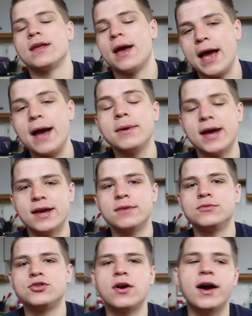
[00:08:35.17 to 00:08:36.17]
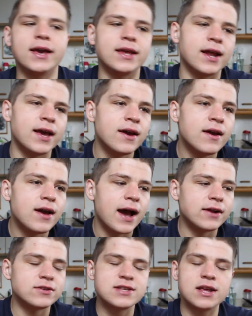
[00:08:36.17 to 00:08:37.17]
I, I, I am trying, and I,
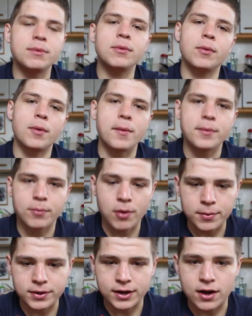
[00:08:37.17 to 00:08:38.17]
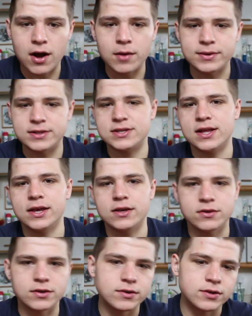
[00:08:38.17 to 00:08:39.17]
I understand people are probably going to comment and say
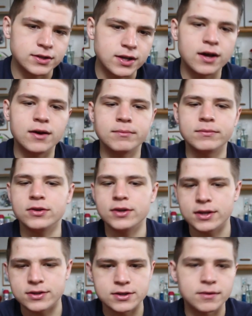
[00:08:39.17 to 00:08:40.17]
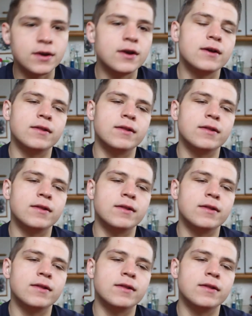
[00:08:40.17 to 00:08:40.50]
like, you're, you're dumb, you need to,